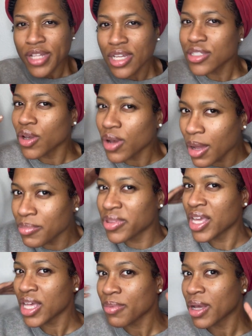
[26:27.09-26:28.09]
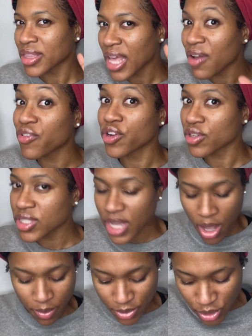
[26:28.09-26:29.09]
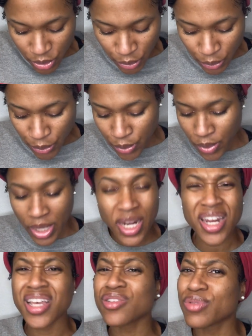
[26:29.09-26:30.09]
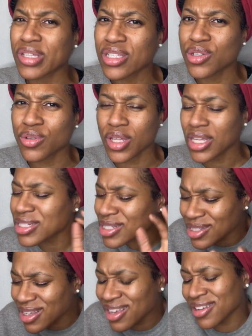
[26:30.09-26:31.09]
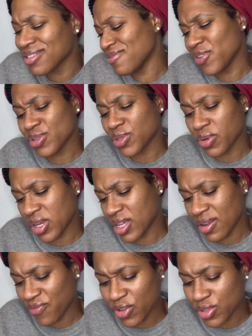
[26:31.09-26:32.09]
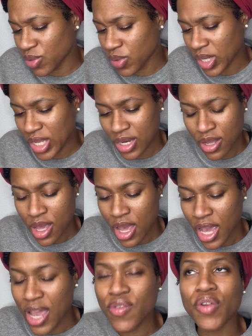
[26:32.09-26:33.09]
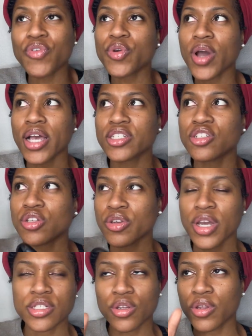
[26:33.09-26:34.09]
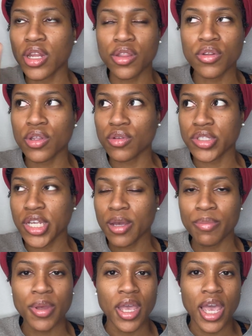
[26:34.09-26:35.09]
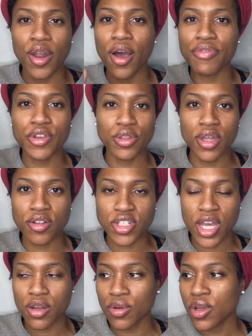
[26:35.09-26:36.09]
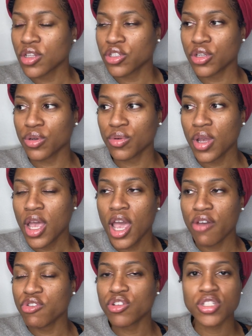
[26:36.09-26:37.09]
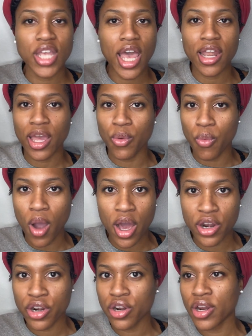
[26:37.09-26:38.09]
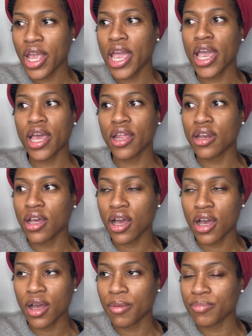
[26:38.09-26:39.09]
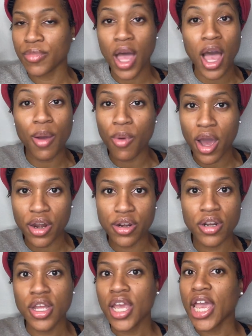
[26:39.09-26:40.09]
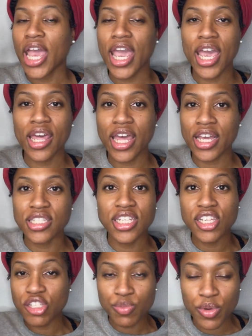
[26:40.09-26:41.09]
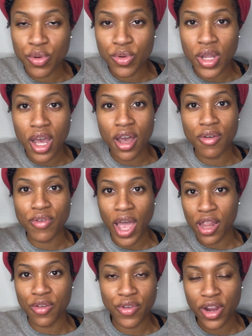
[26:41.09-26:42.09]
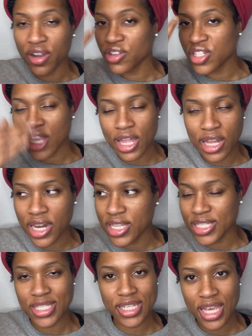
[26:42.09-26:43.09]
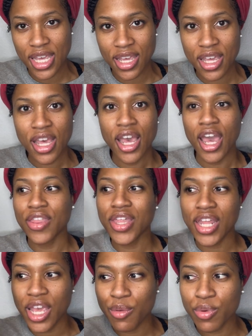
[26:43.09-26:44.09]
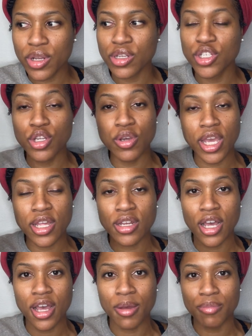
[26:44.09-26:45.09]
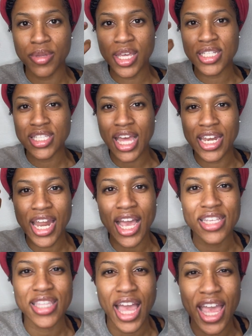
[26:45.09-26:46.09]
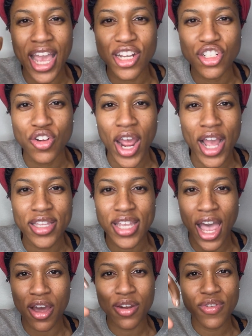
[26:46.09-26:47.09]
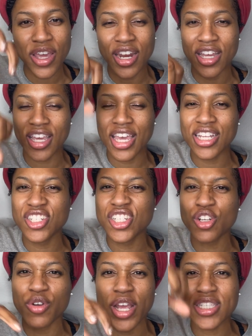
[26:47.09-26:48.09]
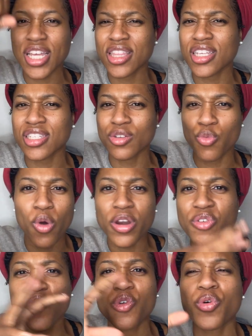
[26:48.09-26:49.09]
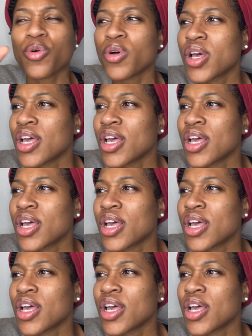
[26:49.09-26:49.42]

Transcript: so I'm thinking about that for your scalp too. And it is really soothing. It just it feels so good. It feels so good. Even if you guys, just so you guys know, another little tip, and I'll have to do that on channel too. If you just add like water and um hot water and like a teaspoon of aloe vera, and just like let it sit, and then it redu it um gets that nice that extract out of it, and it, it just creates like this wonderful